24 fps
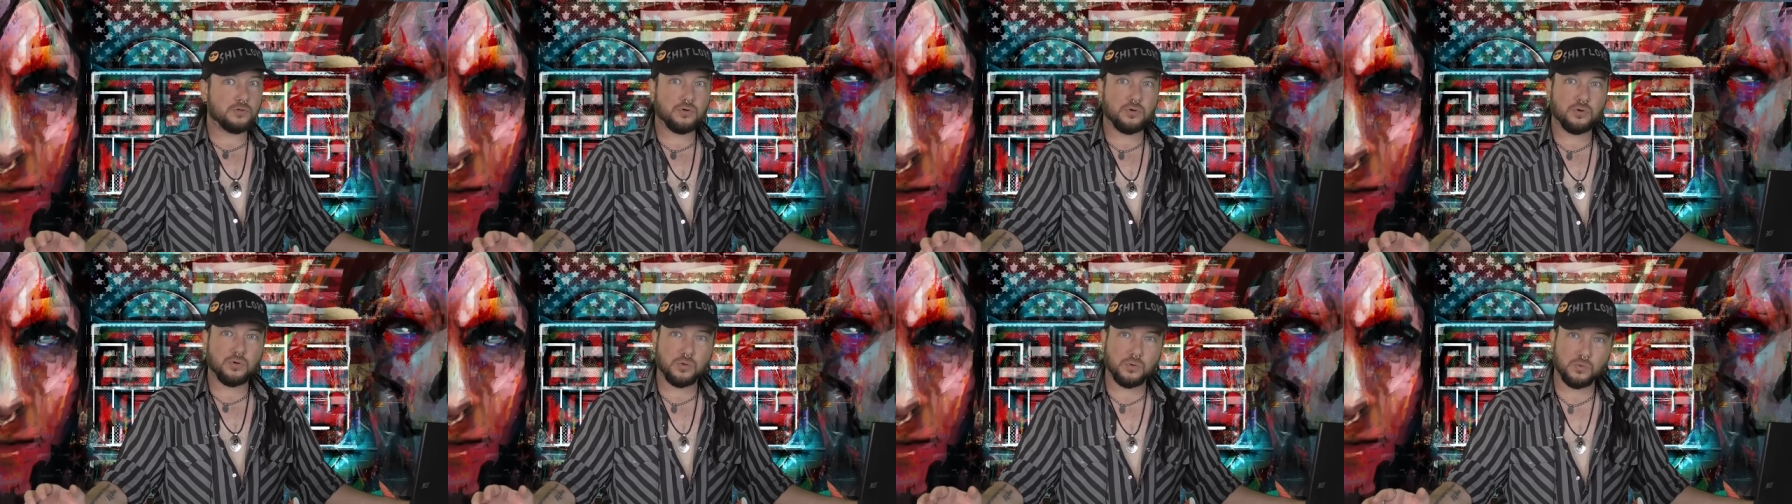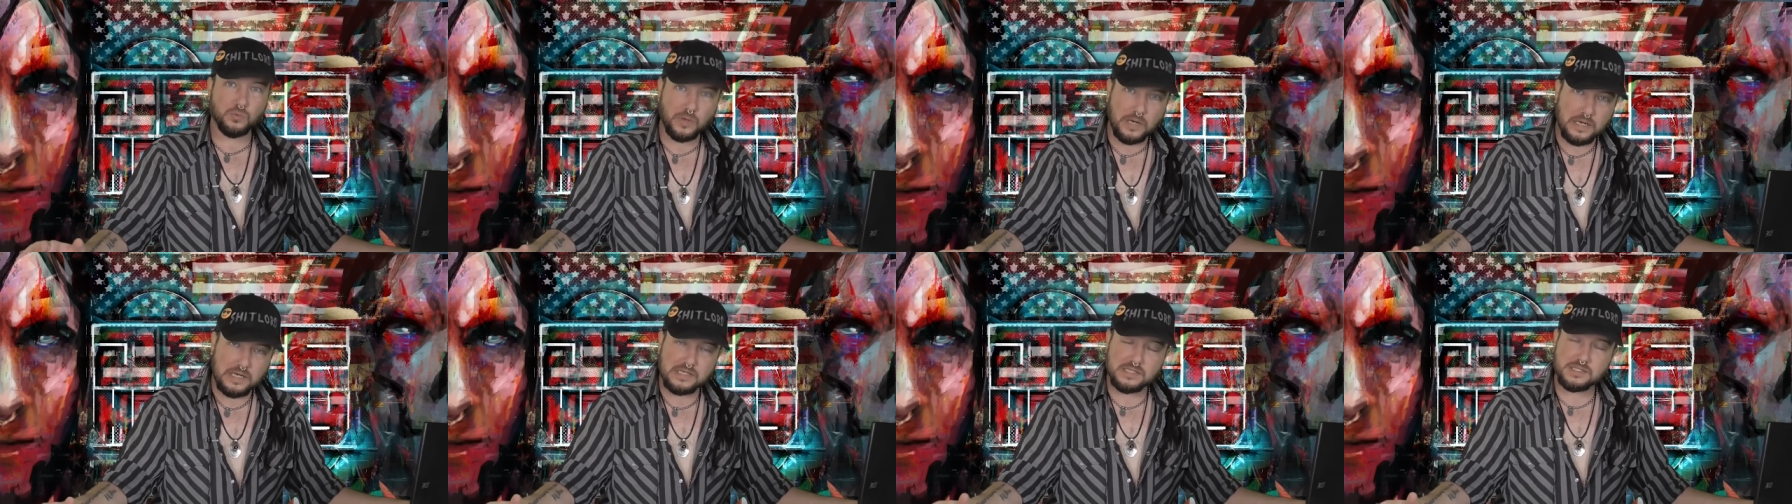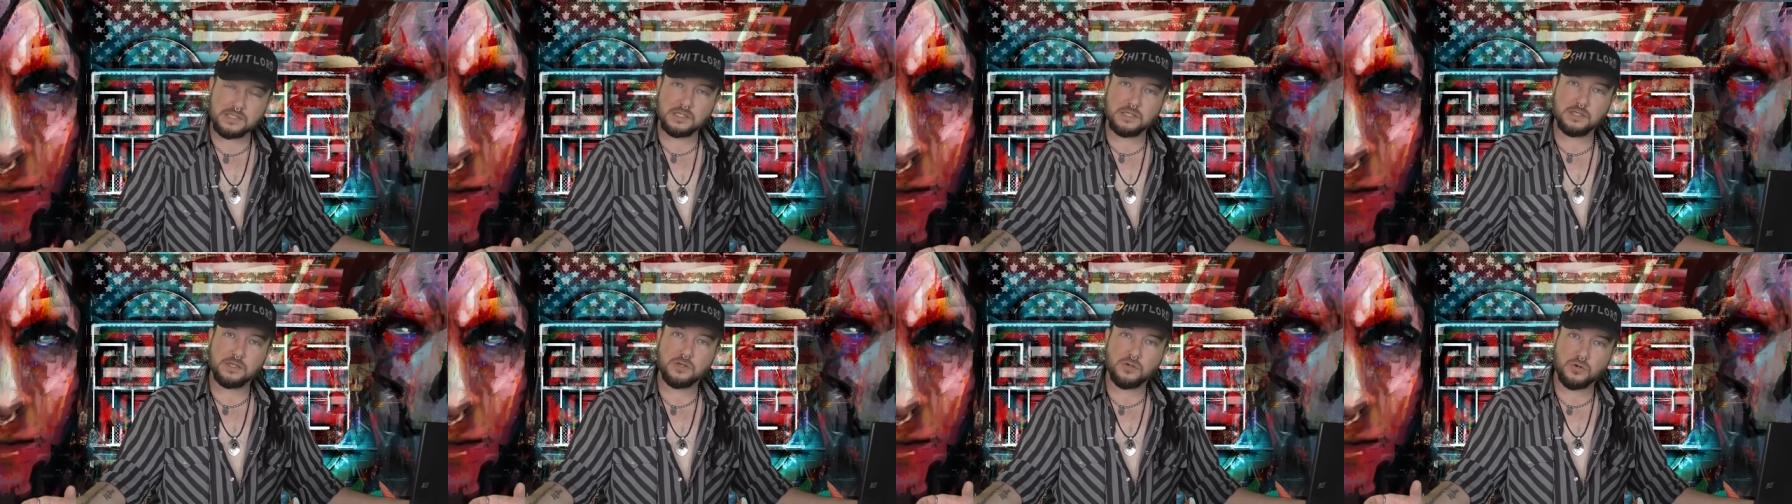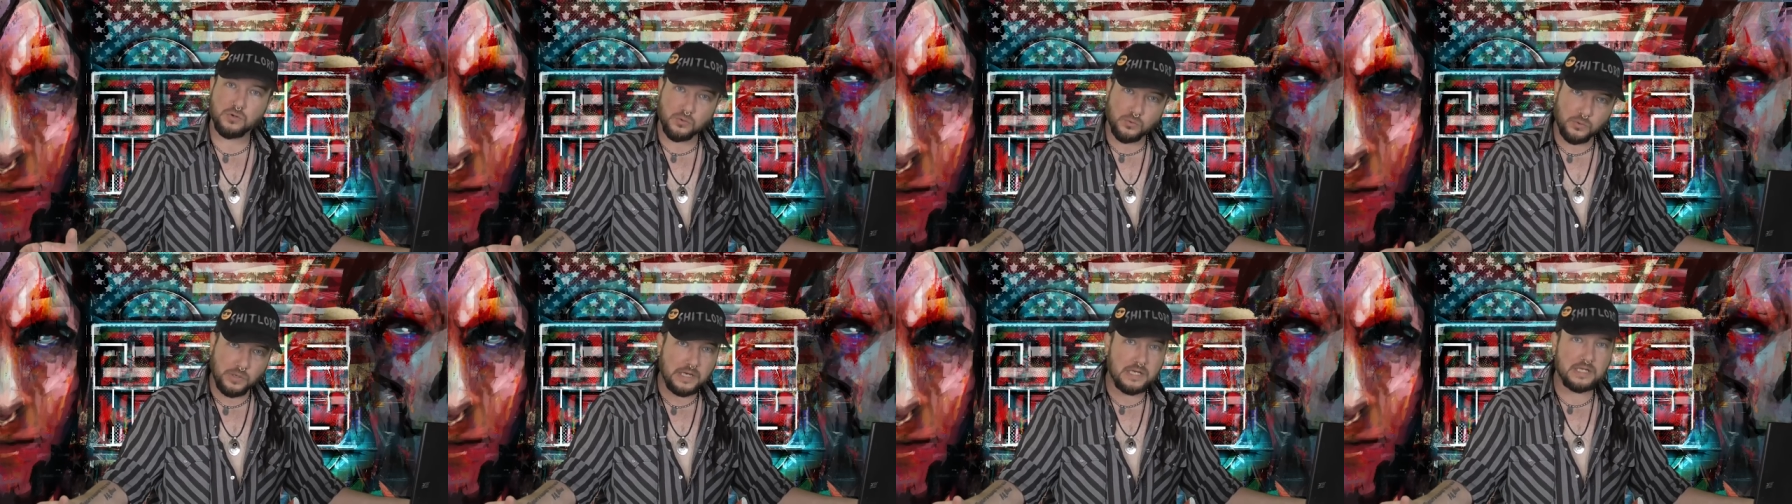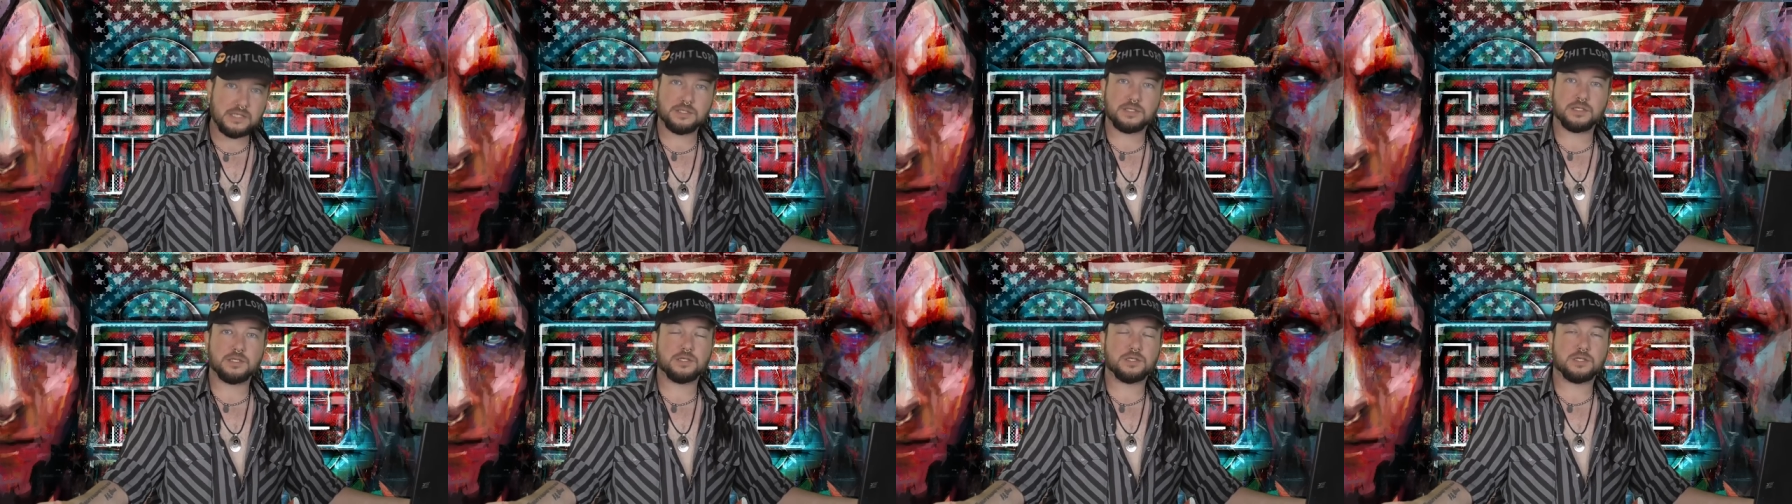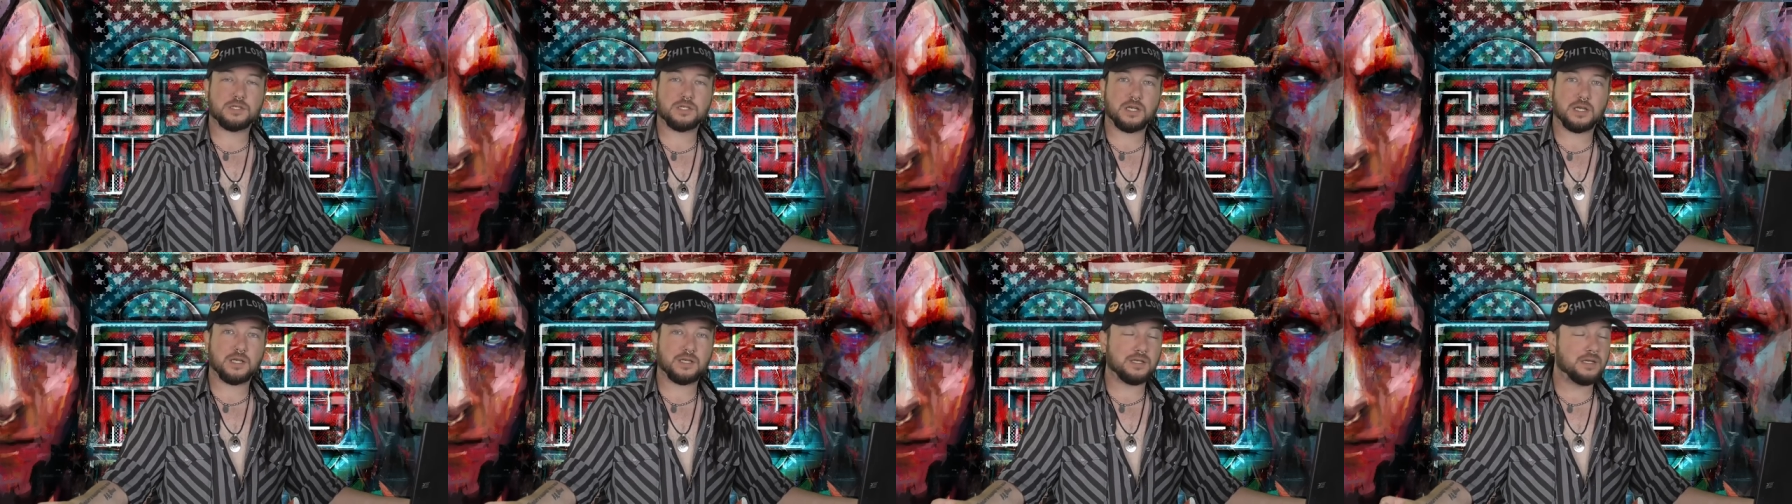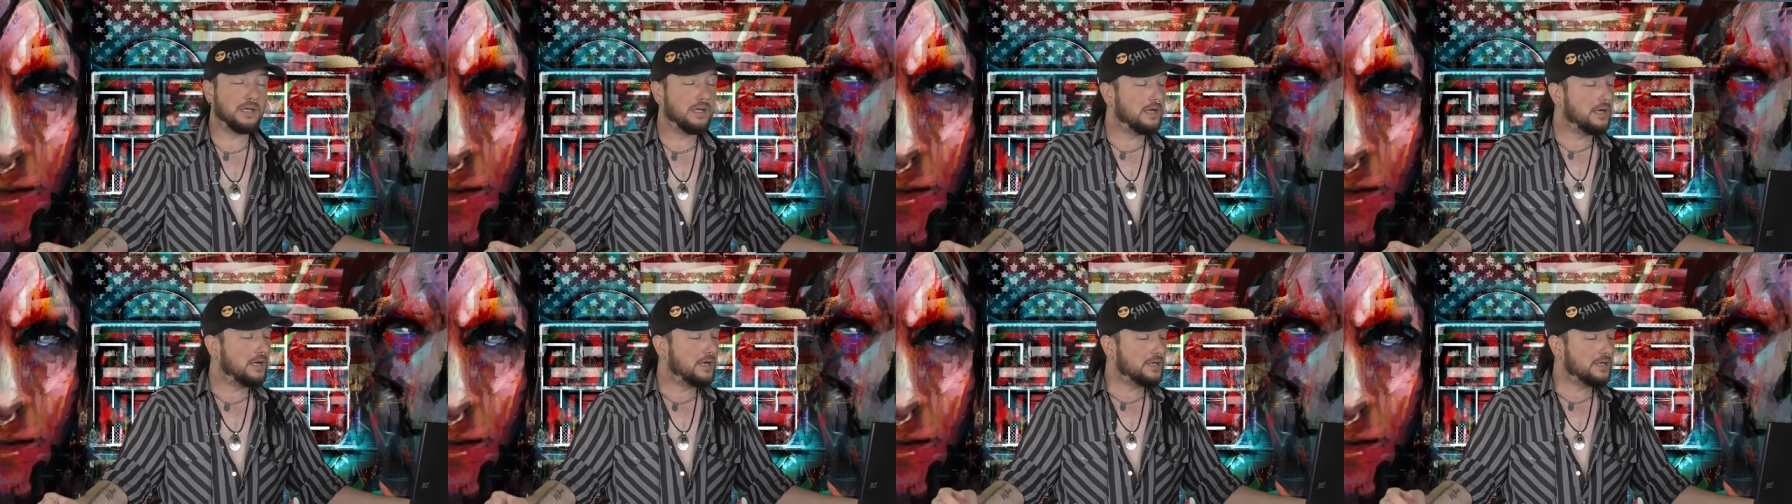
crazy, crazy shit.